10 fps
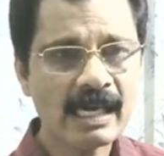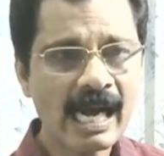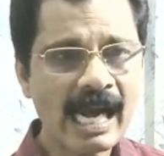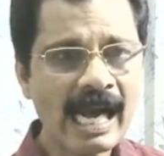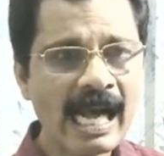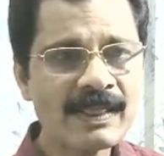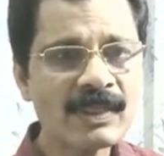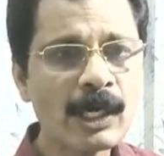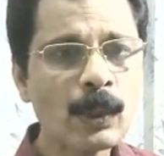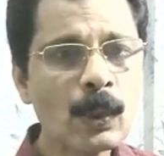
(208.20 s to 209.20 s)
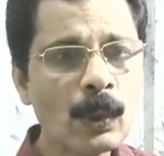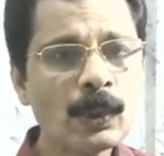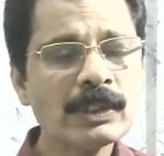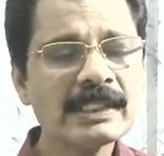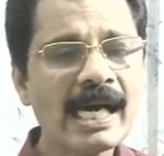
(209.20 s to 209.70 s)

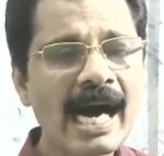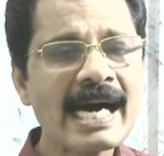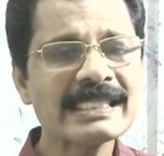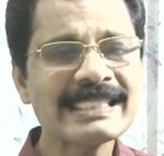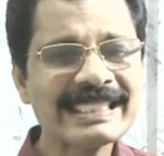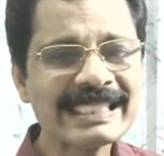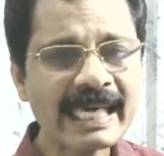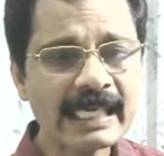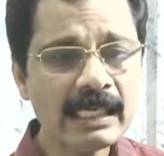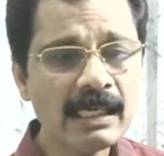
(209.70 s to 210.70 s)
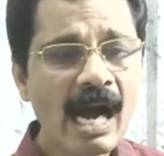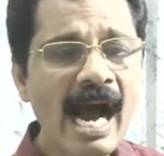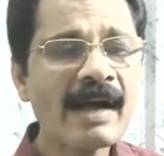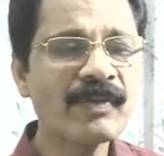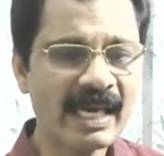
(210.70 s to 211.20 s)
Antherodes are sterile
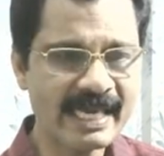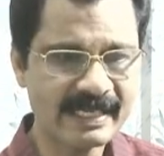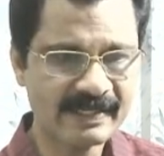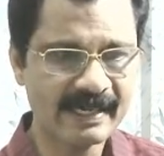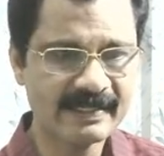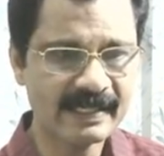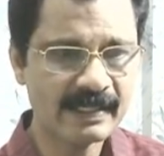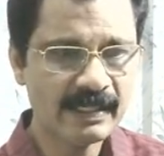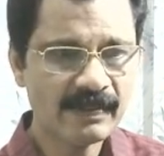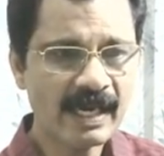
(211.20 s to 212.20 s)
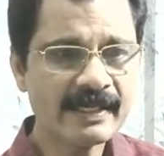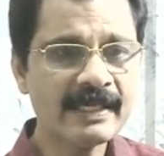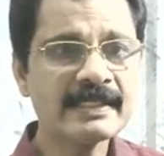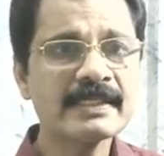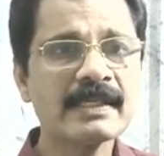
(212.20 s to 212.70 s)
anther-like structure. That
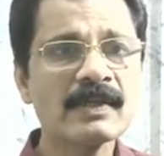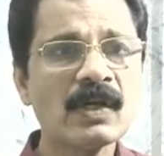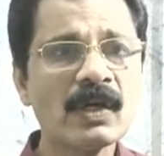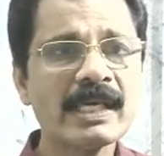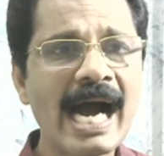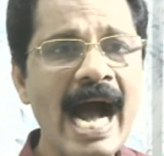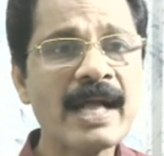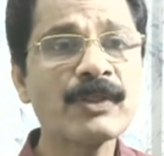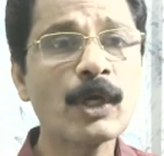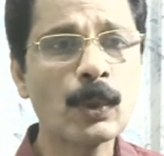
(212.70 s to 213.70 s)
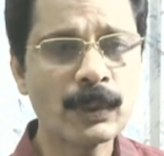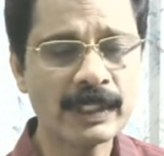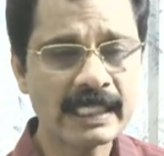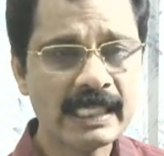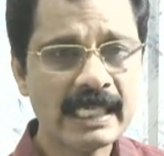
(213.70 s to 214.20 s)
is called antherode.
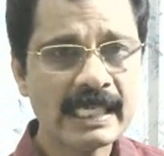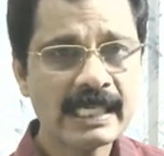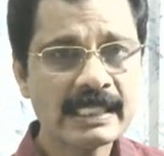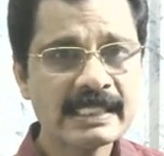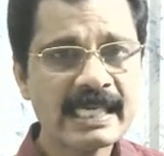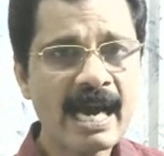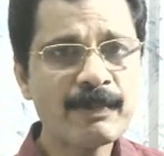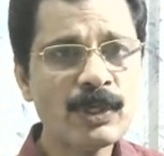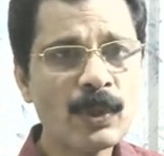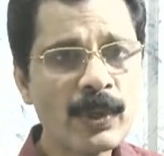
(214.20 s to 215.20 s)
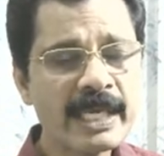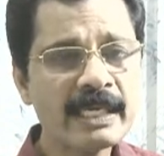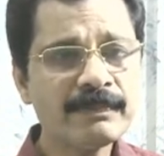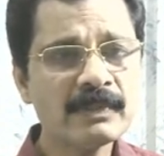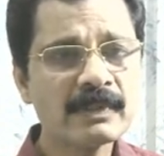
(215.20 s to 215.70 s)

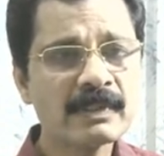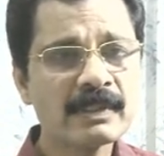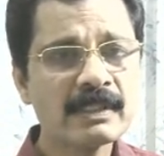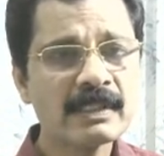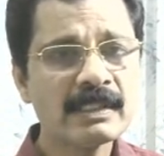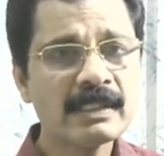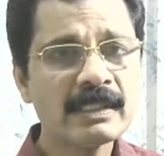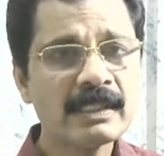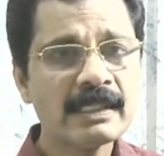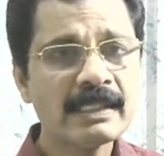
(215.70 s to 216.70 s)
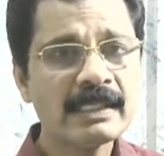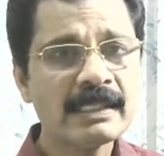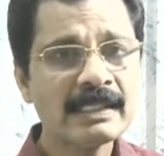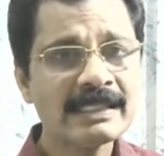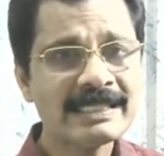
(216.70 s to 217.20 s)
Staminodium.
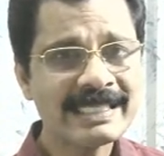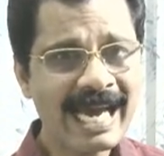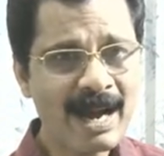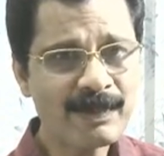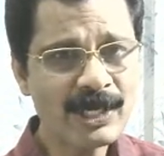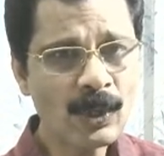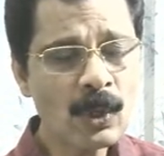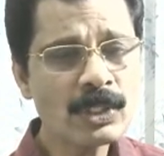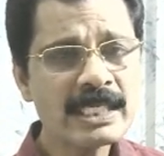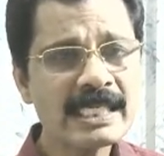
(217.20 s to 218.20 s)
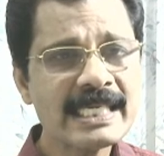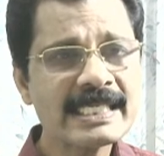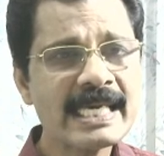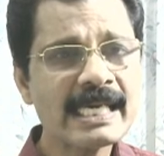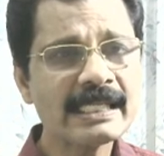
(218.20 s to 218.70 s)
Staminode is
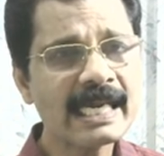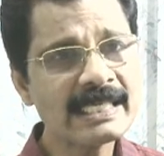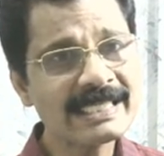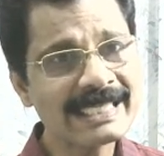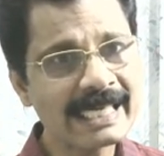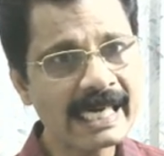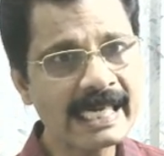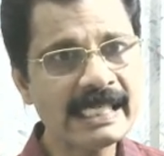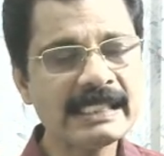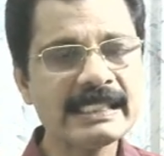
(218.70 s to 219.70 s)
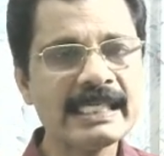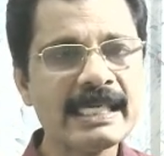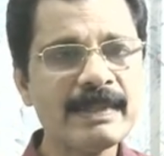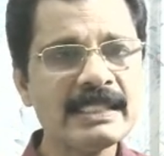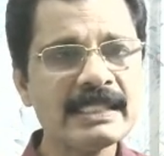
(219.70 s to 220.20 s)
there. That is sterile
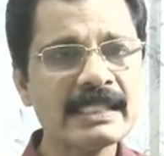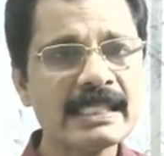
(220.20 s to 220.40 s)
stamens.